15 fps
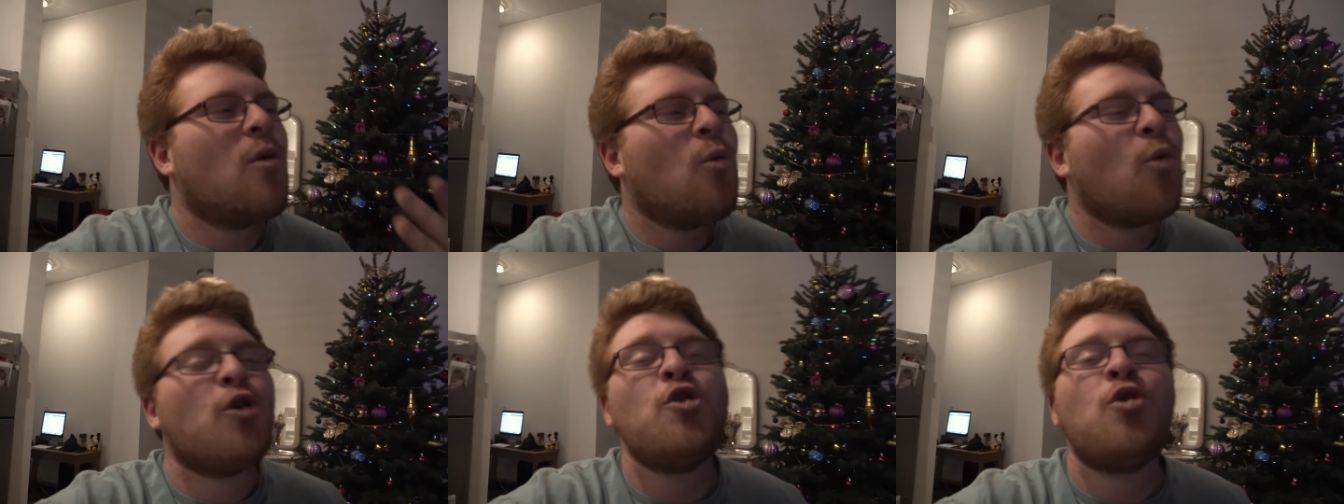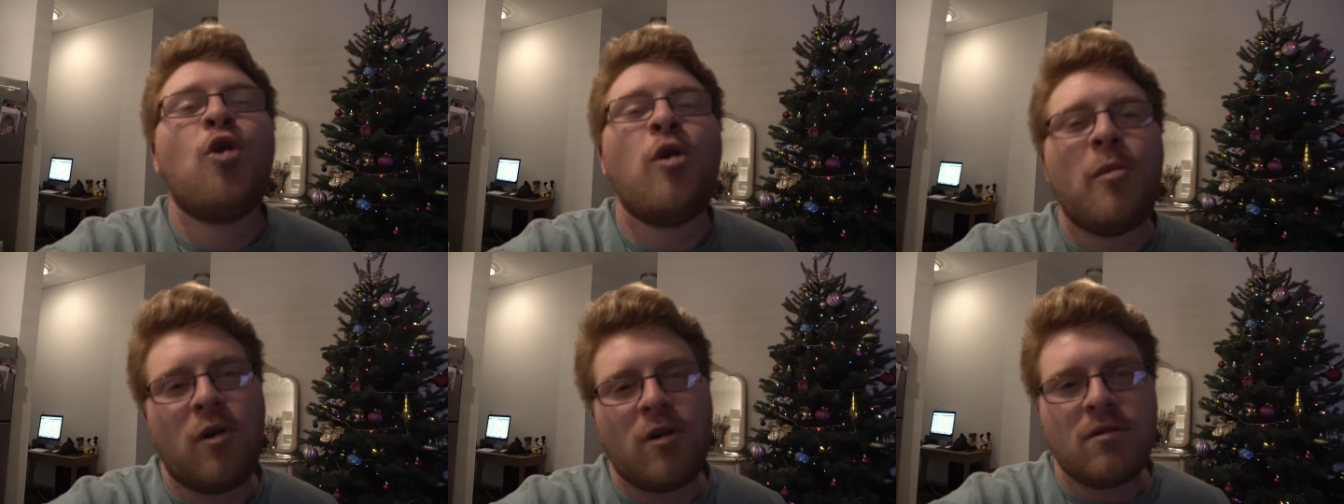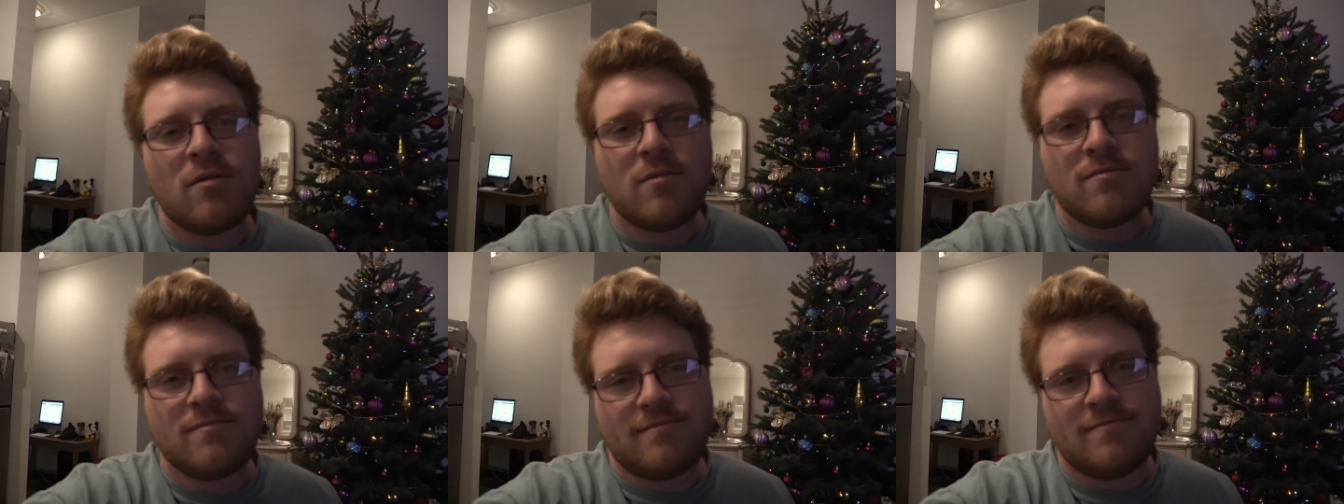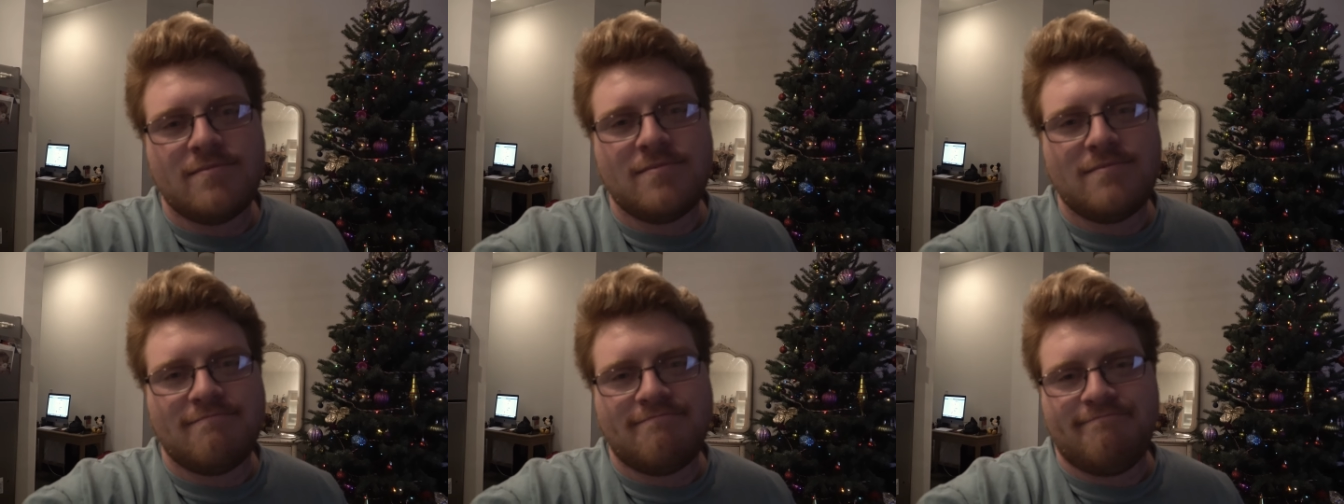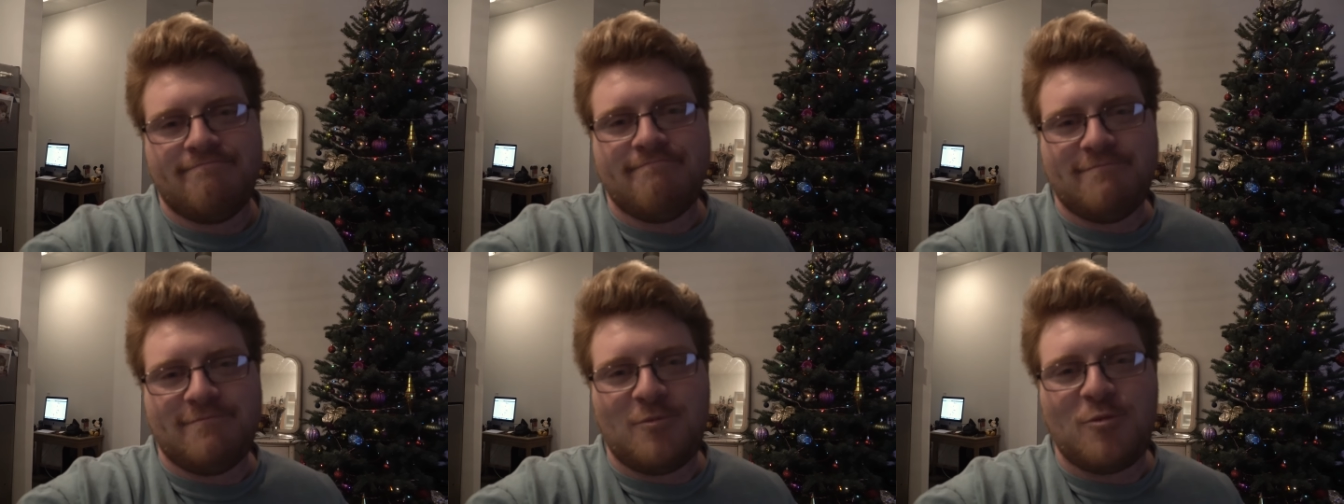we're normal.
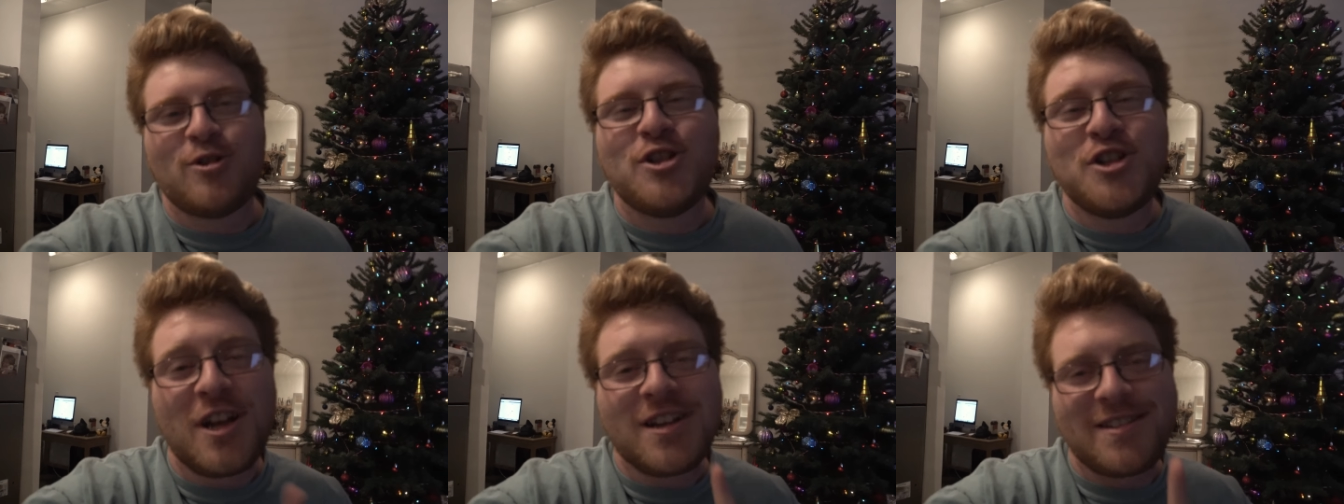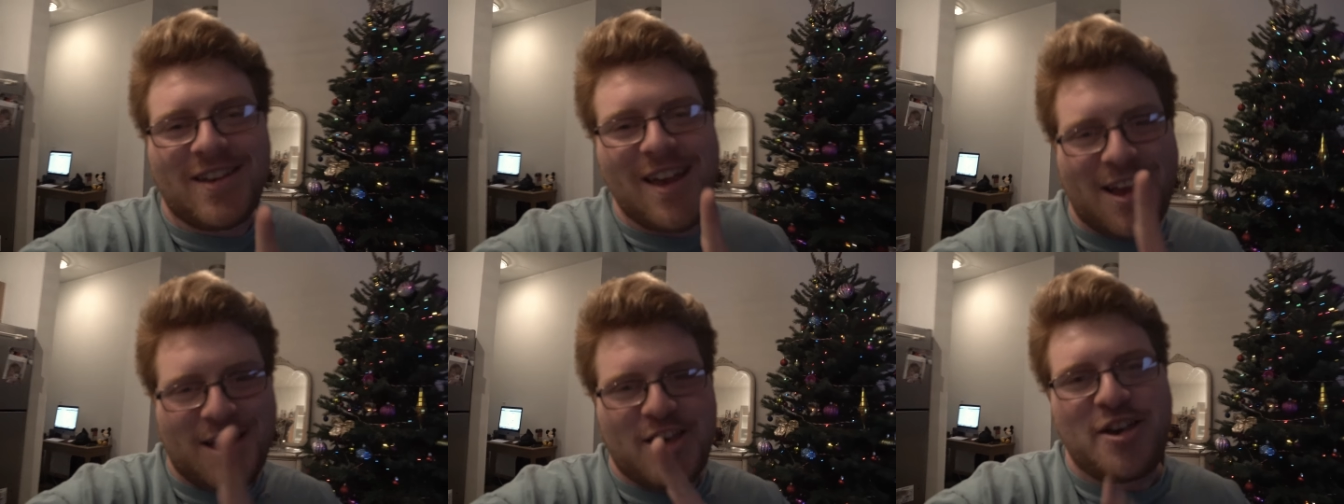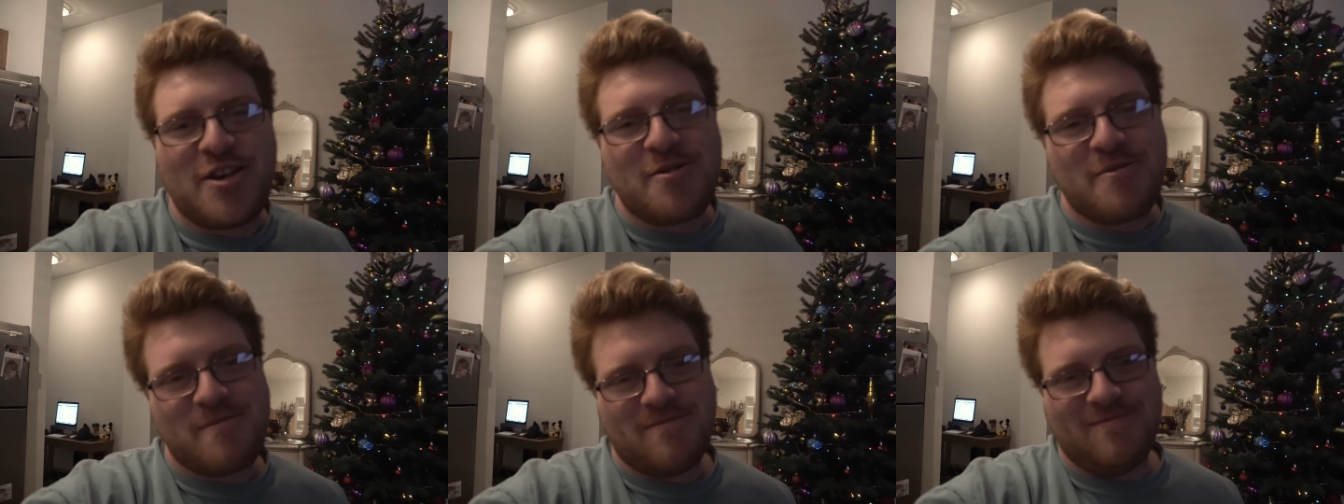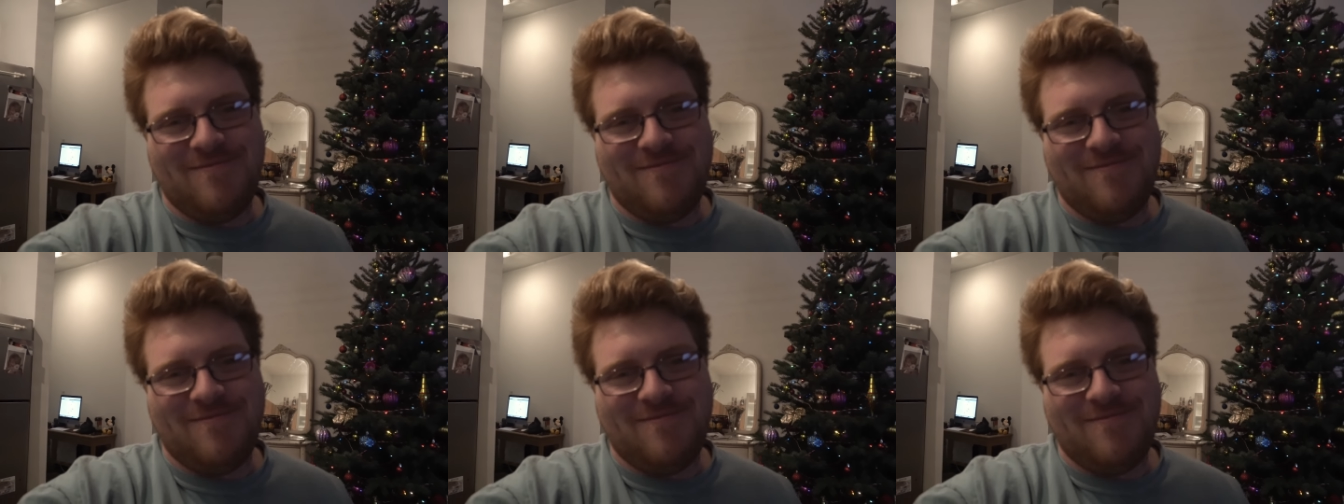We're just like you.